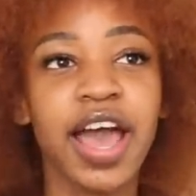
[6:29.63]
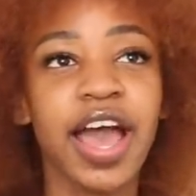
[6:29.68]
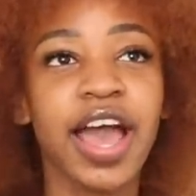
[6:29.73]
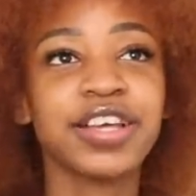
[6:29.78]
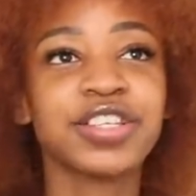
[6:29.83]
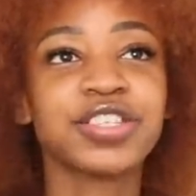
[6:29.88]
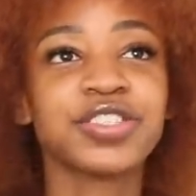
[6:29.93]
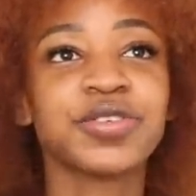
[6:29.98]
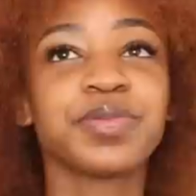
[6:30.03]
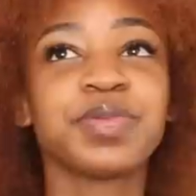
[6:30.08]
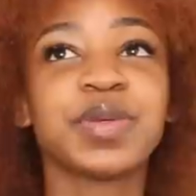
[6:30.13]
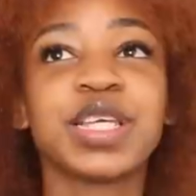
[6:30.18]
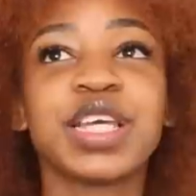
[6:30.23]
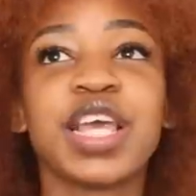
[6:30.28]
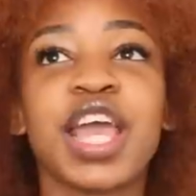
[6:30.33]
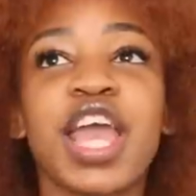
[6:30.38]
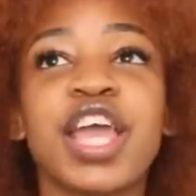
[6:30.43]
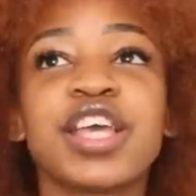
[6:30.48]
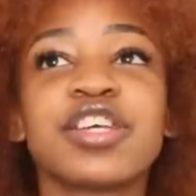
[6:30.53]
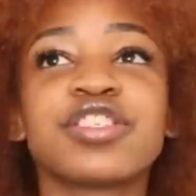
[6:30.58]
I used to
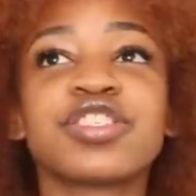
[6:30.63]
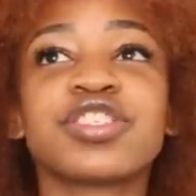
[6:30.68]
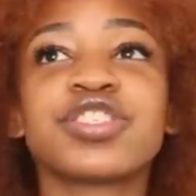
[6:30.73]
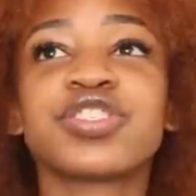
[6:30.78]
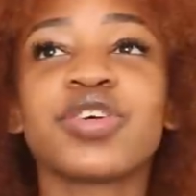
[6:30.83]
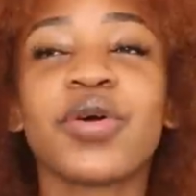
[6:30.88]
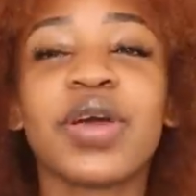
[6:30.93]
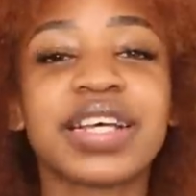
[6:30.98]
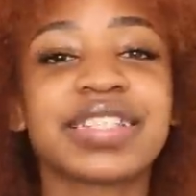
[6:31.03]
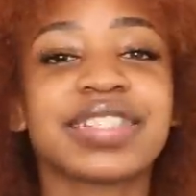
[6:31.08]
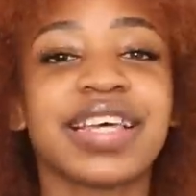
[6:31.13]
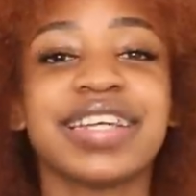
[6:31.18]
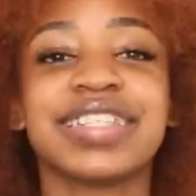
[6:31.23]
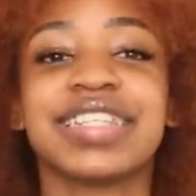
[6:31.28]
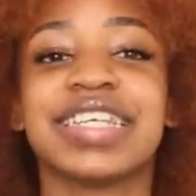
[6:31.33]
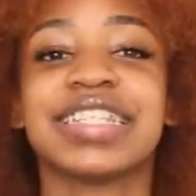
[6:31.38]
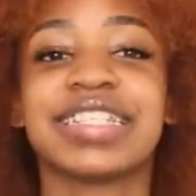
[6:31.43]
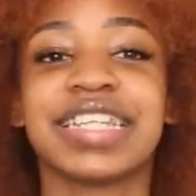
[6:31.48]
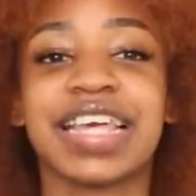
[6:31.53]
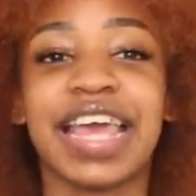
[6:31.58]
be so
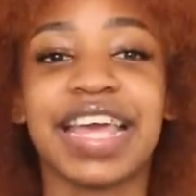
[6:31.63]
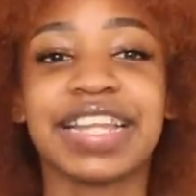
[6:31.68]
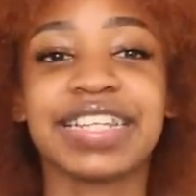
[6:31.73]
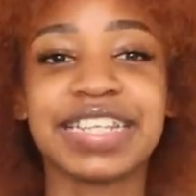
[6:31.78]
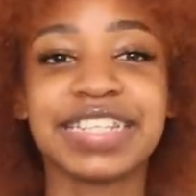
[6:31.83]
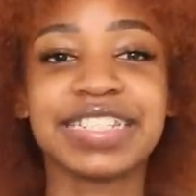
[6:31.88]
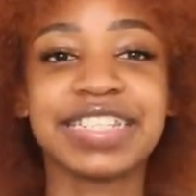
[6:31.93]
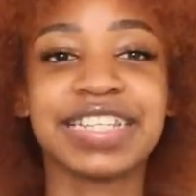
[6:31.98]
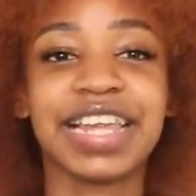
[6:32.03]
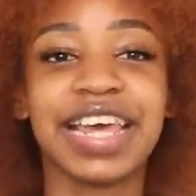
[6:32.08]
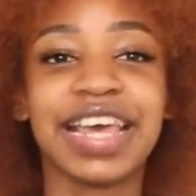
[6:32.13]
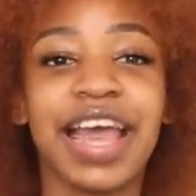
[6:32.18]
excited to edit.